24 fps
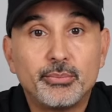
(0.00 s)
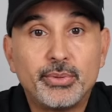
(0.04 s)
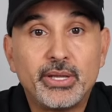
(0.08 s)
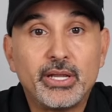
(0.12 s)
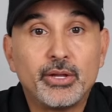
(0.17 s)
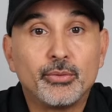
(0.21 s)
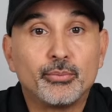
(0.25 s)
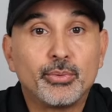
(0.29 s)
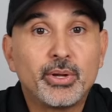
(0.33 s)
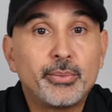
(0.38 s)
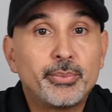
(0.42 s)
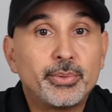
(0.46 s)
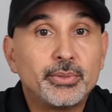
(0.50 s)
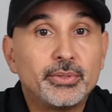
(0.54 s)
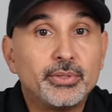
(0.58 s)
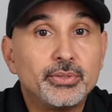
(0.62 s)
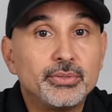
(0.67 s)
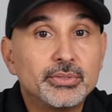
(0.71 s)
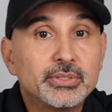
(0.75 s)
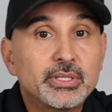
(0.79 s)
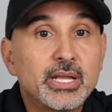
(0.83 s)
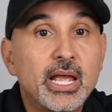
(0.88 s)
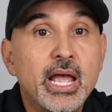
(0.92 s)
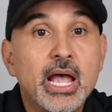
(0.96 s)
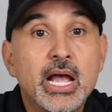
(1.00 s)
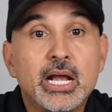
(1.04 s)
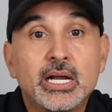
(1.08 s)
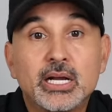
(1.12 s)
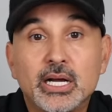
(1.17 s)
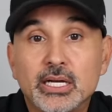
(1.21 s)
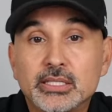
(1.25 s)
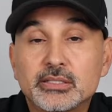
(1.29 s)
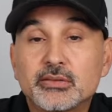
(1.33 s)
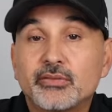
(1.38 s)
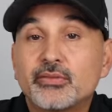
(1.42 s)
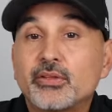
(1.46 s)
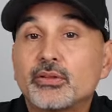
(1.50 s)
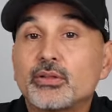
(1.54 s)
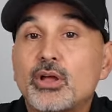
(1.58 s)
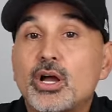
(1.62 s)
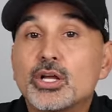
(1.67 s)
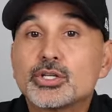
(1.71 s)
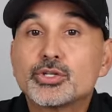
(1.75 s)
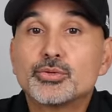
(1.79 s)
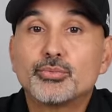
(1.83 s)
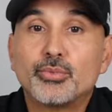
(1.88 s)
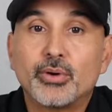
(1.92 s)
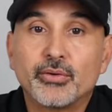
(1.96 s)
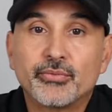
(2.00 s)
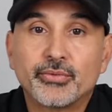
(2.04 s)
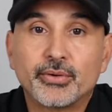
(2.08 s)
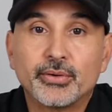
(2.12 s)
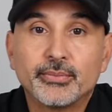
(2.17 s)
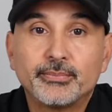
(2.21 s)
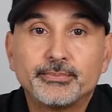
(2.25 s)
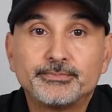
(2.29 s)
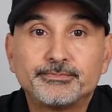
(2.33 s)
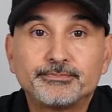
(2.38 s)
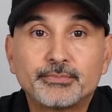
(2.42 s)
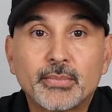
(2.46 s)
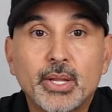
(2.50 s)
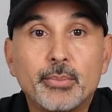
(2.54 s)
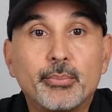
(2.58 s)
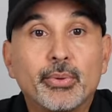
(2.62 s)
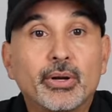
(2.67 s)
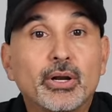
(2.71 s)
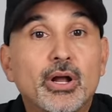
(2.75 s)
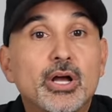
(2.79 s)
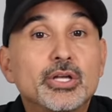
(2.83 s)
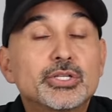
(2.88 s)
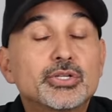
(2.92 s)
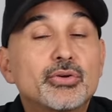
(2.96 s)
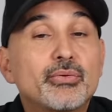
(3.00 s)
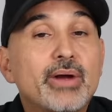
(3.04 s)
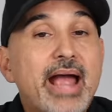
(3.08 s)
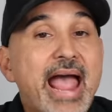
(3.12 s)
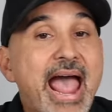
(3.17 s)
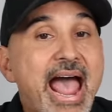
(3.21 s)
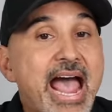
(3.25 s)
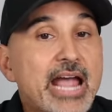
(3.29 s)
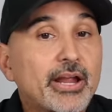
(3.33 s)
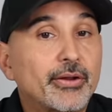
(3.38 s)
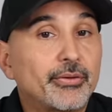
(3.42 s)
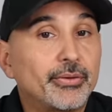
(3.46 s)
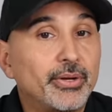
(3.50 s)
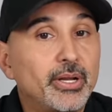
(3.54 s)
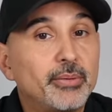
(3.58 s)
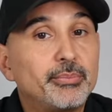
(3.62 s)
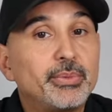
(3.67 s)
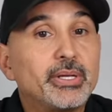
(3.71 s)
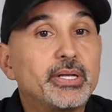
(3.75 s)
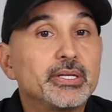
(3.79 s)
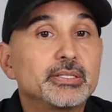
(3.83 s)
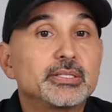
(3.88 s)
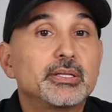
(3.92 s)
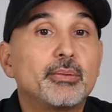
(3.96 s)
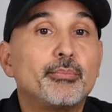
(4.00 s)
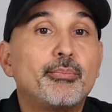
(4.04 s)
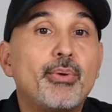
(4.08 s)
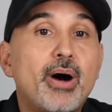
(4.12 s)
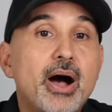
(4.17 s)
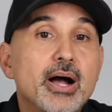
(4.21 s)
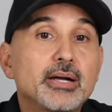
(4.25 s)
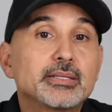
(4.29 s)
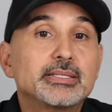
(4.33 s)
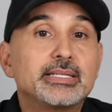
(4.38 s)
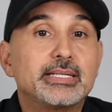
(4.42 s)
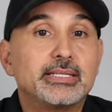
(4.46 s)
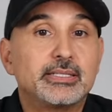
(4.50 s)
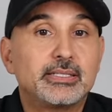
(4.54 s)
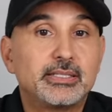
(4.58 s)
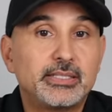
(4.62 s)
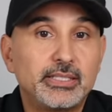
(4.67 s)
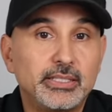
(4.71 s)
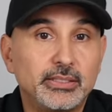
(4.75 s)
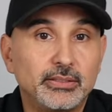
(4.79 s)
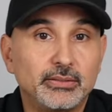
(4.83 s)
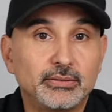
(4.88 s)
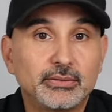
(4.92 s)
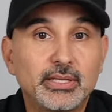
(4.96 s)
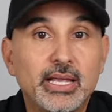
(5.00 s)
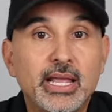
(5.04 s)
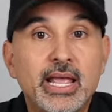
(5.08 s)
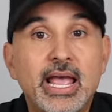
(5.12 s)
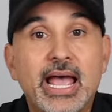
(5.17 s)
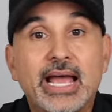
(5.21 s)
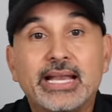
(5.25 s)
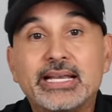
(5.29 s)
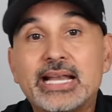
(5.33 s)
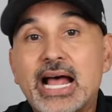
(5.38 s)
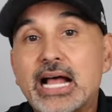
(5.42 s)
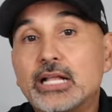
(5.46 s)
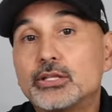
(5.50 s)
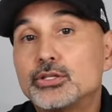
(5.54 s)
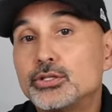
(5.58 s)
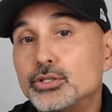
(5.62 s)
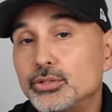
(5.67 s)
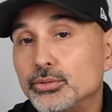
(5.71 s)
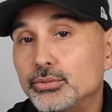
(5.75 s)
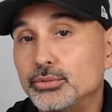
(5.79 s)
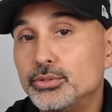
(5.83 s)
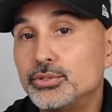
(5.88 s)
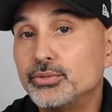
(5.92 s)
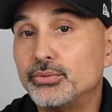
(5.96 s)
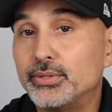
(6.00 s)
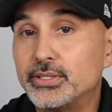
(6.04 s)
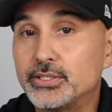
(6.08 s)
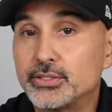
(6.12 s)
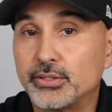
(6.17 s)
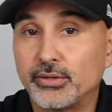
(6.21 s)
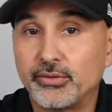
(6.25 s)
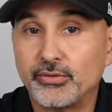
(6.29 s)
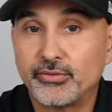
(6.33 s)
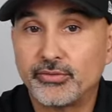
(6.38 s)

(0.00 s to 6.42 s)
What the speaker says: being reproduced because of the larger woofer, but also accurate because the box is sealed and not tuned to a certain